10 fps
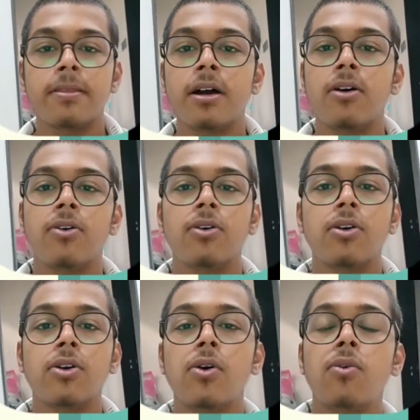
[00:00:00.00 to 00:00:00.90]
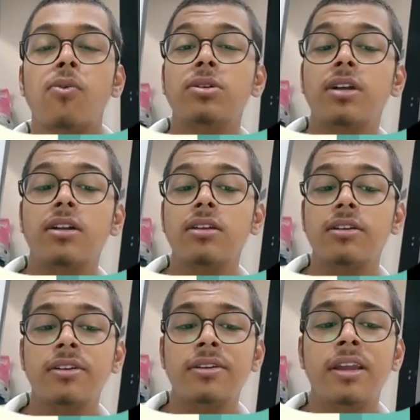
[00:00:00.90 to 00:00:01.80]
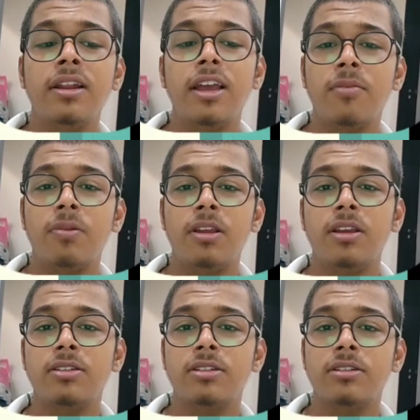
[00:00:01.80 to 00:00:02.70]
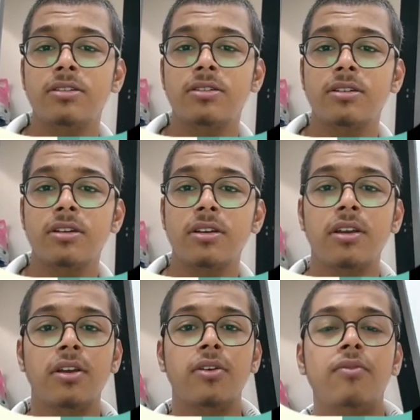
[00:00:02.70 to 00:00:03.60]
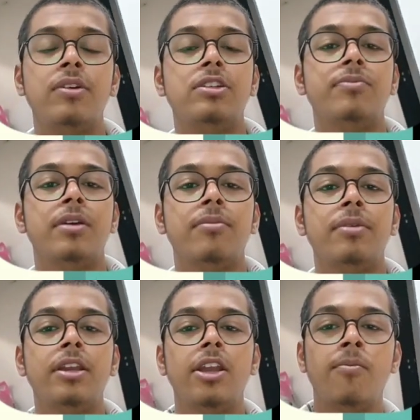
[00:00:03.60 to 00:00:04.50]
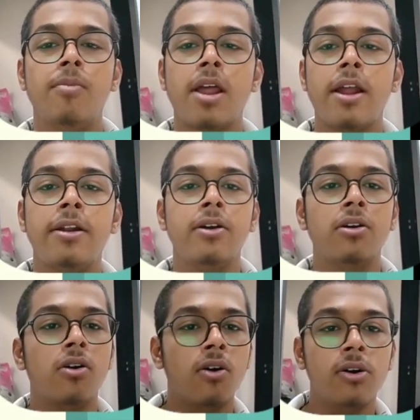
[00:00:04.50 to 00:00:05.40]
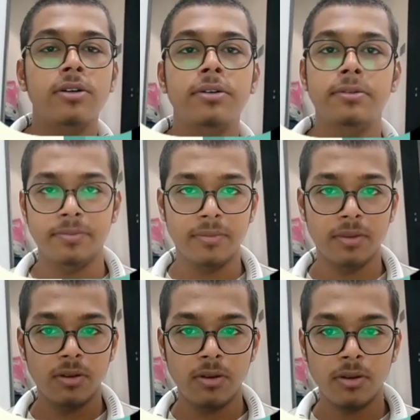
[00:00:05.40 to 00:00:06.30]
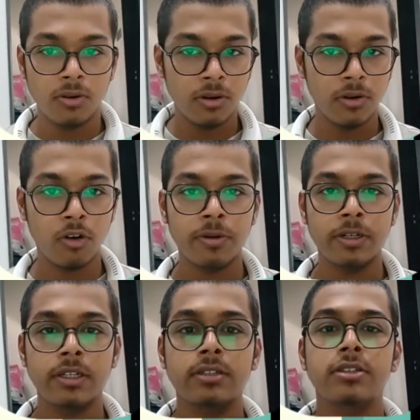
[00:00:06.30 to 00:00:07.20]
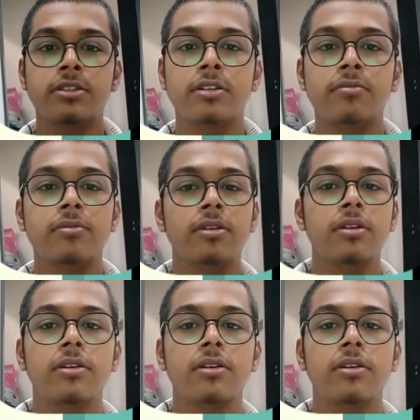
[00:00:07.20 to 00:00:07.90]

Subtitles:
Now, what are the real applications which may be implied on operating system?